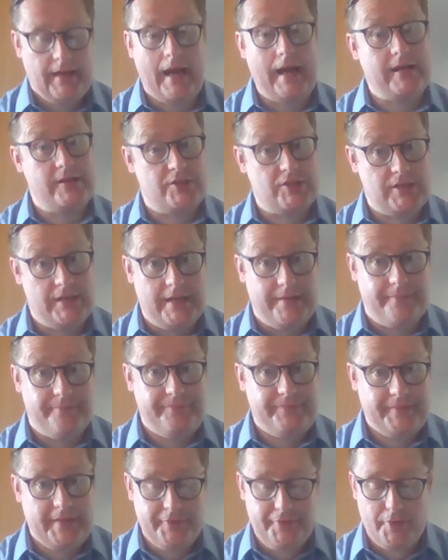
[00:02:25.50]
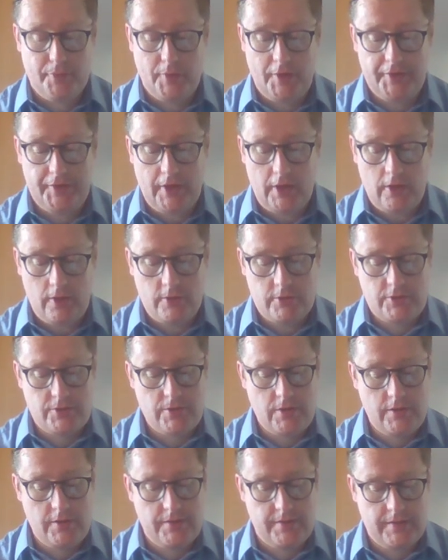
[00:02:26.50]
Actually, if you want the whole
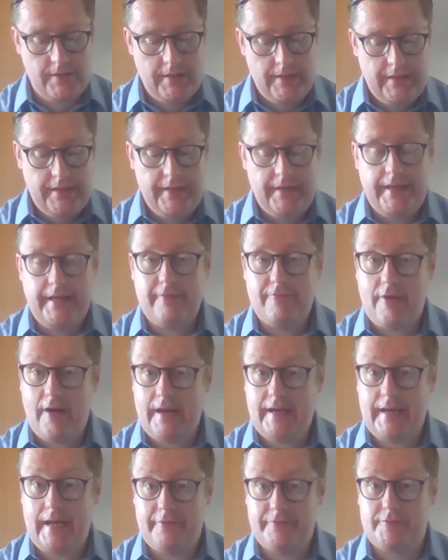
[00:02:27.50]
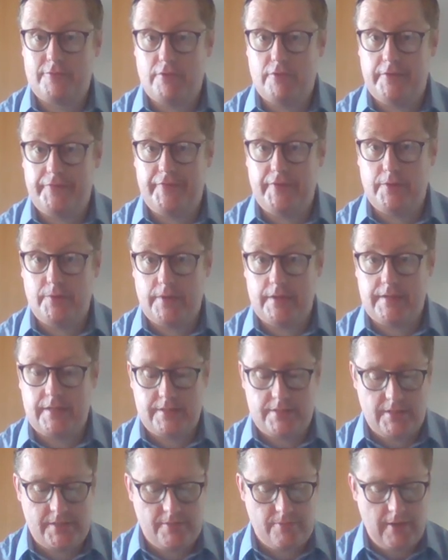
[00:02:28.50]
truth, he ran after a few
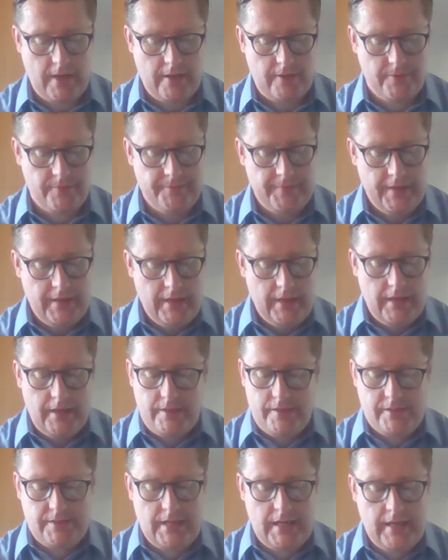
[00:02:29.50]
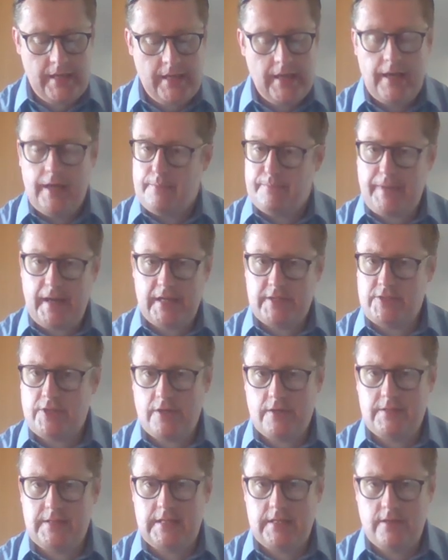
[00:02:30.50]
others as well. You see,
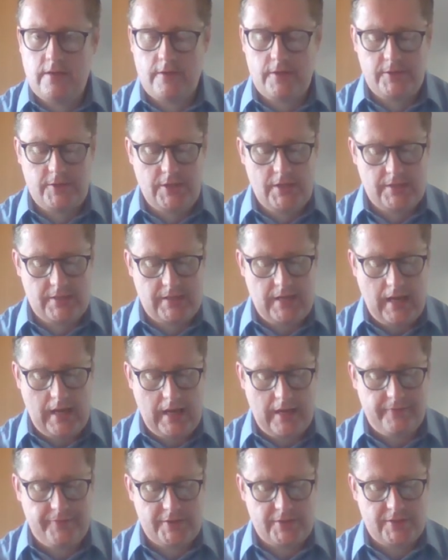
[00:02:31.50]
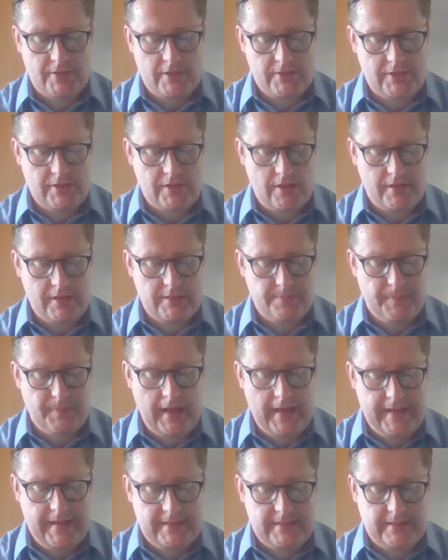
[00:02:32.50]
Banjo did not just have a sausage on his
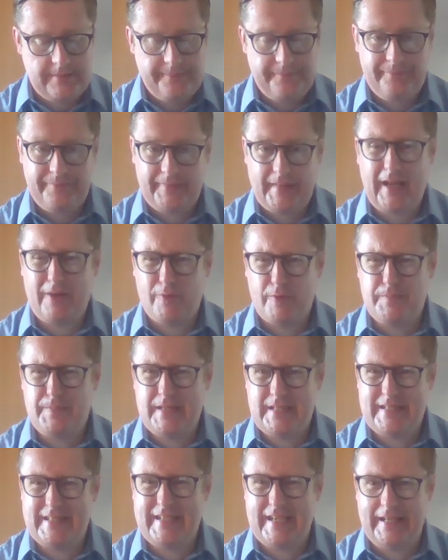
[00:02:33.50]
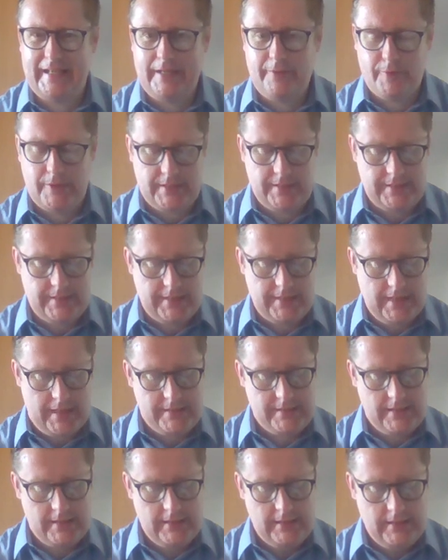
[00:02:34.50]
plate. That would be silly, wouldn't
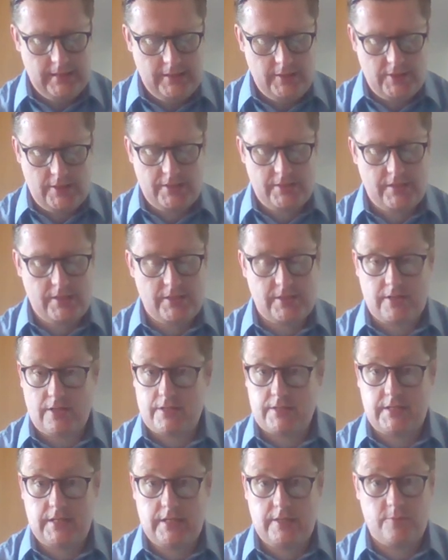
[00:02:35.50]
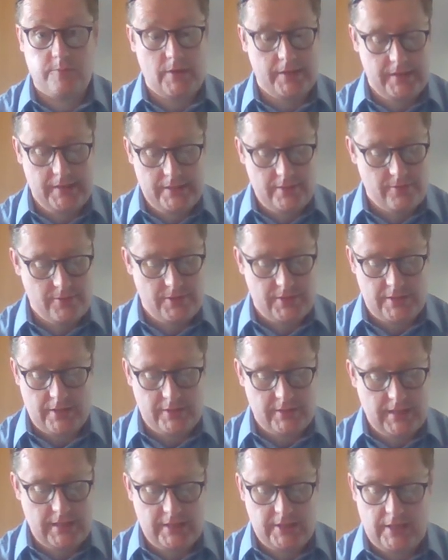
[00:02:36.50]
it? Just a sausage, one little
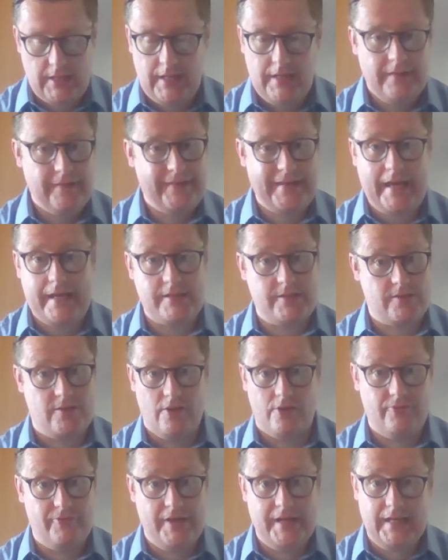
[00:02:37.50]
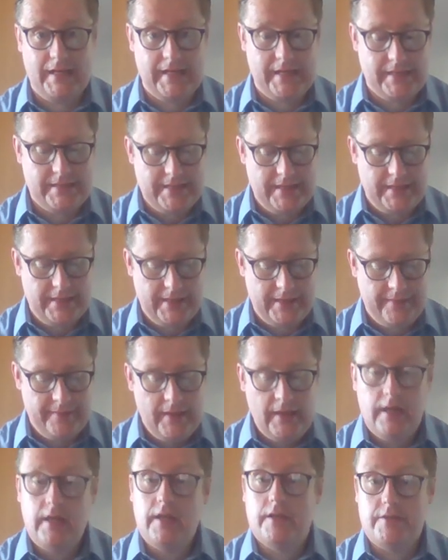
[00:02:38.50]
sausage, that's not really a dinner.
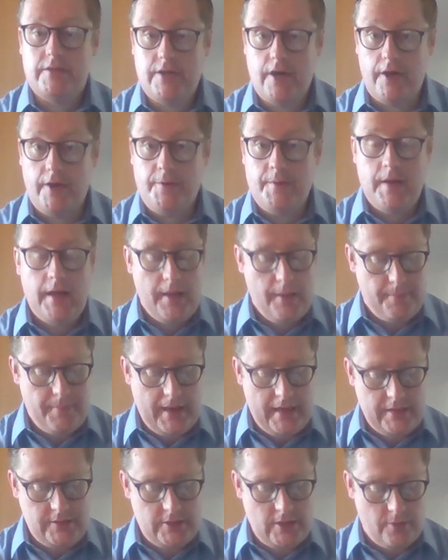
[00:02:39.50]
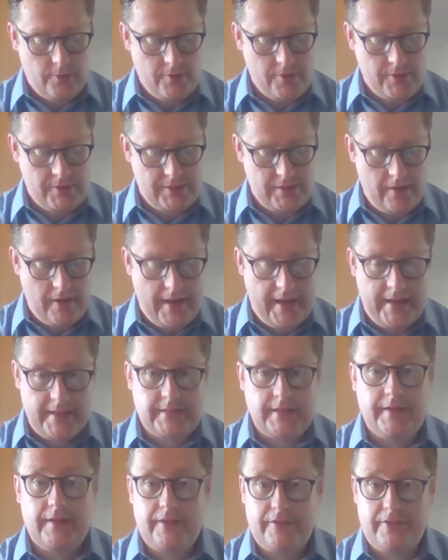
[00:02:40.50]
No, Banjo also
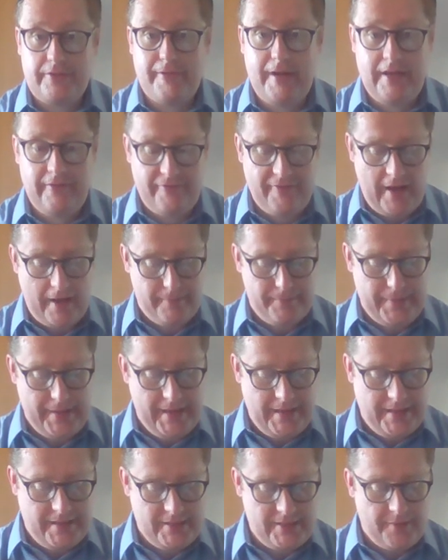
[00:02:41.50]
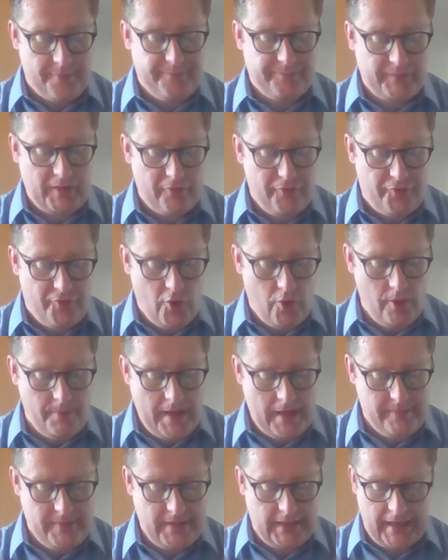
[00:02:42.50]
had 3 fat peas, 4
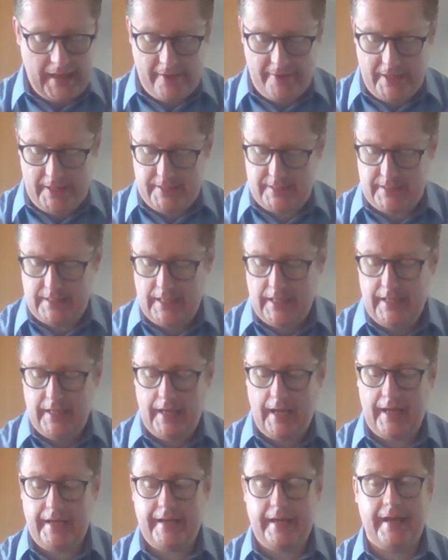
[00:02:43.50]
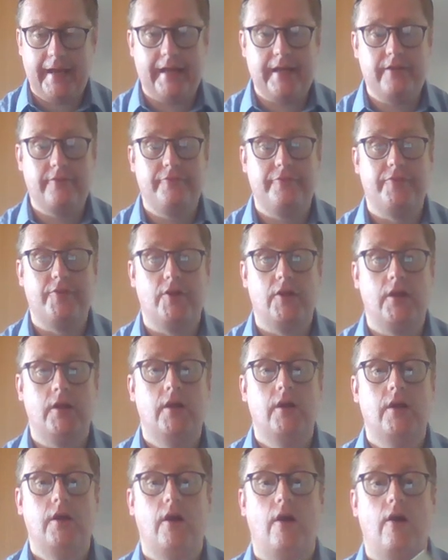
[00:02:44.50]
baby carrots, and a handful
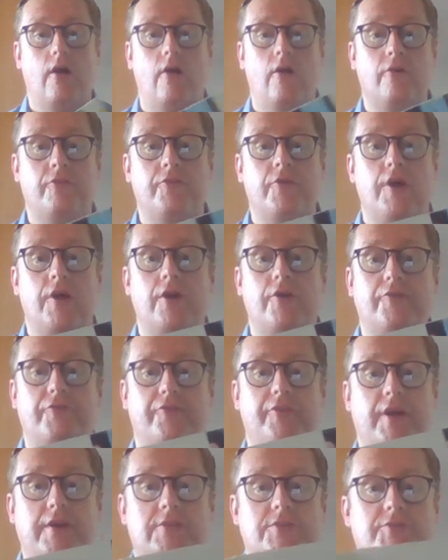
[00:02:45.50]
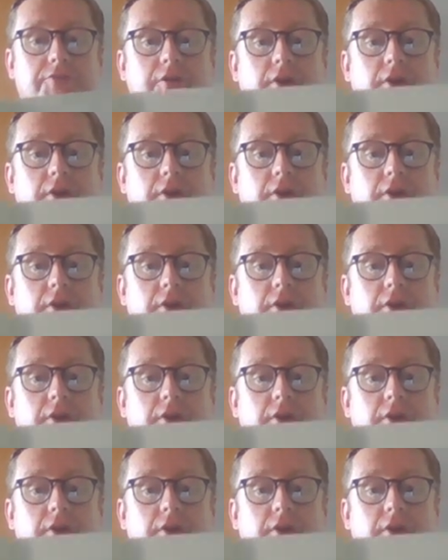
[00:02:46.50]
of French